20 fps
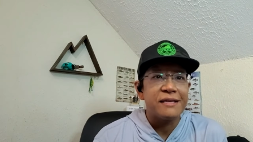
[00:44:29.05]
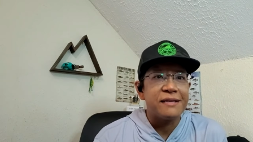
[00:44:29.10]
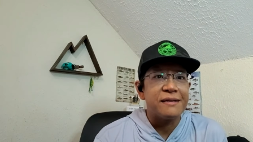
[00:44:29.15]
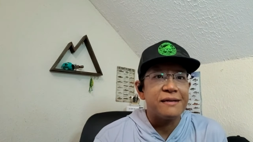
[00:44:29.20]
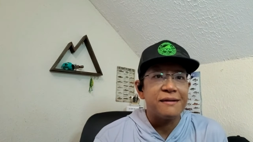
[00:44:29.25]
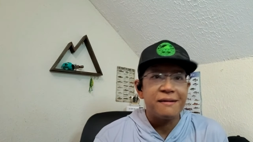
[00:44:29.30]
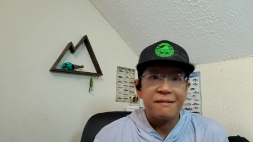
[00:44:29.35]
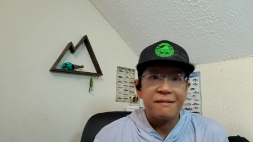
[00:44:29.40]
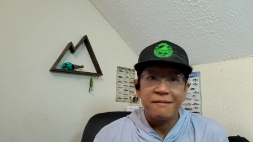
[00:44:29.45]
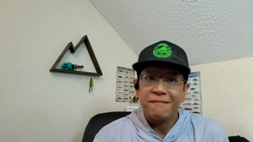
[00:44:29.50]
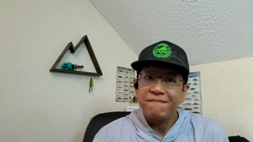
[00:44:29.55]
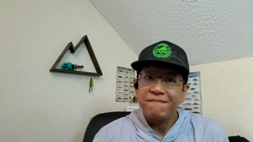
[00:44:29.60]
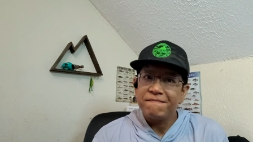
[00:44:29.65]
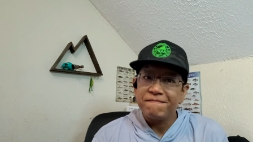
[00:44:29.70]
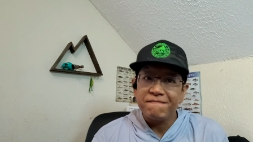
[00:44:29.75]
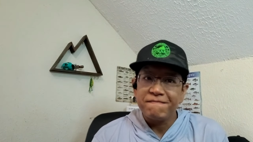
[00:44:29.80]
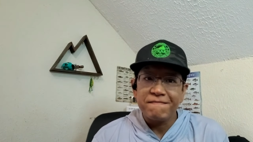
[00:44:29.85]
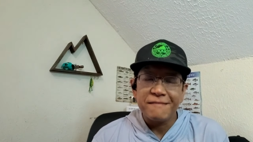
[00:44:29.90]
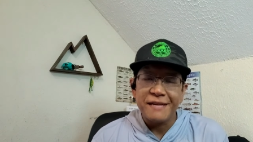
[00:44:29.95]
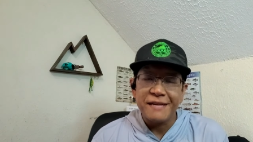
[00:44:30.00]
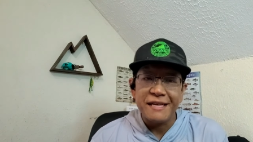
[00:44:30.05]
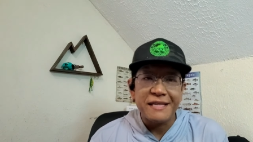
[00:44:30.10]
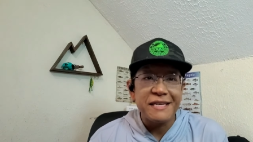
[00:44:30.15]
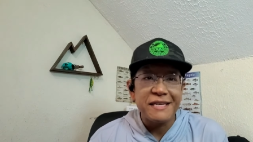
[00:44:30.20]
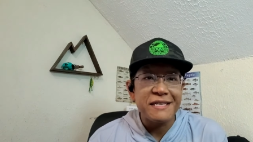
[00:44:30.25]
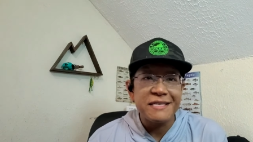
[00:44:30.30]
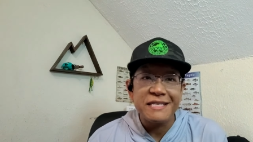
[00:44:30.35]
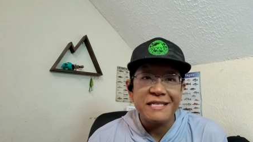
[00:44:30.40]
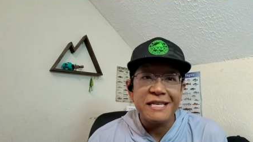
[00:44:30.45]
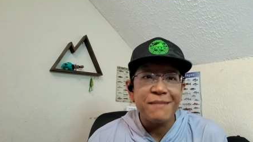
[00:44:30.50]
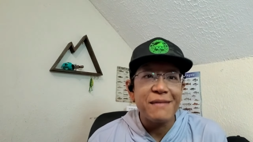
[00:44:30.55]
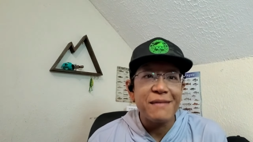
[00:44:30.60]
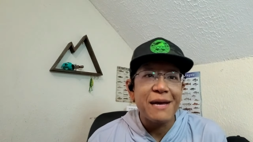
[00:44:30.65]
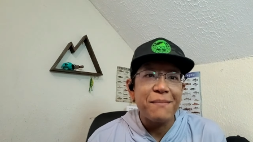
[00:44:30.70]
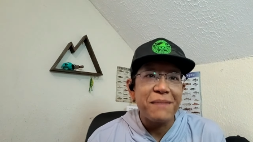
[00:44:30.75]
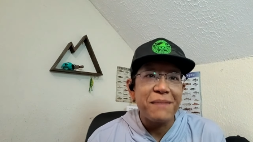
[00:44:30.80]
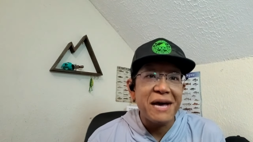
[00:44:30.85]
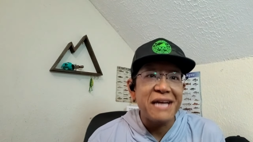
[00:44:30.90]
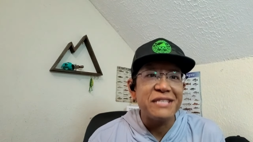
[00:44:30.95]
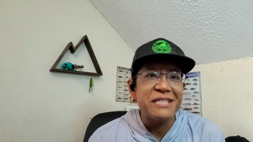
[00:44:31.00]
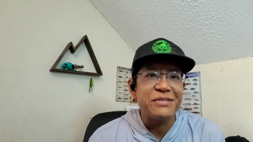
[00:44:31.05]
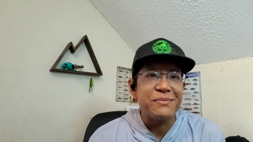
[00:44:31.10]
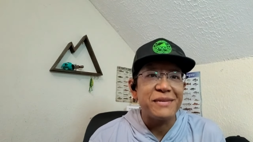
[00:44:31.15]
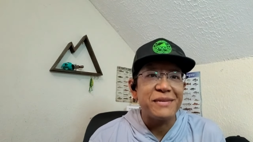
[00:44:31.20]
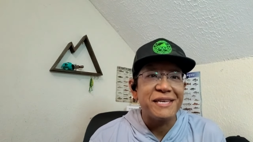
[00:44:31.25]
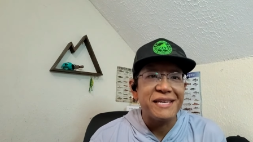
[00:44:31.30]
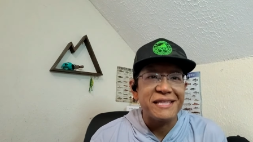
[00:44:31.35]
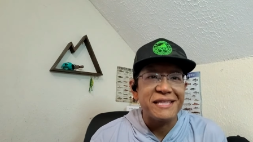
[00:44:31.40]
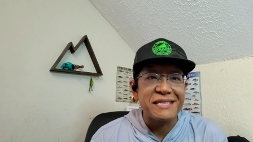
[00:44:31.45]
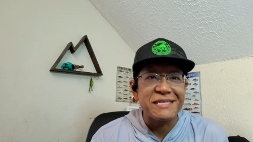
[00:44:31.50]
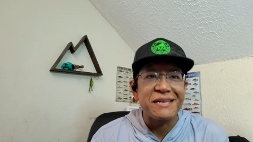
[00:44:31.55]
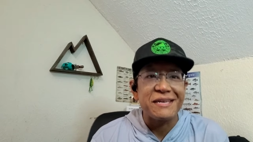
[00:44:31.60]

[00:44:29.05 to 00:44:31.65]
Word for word: then it didn't seem that bad to me at the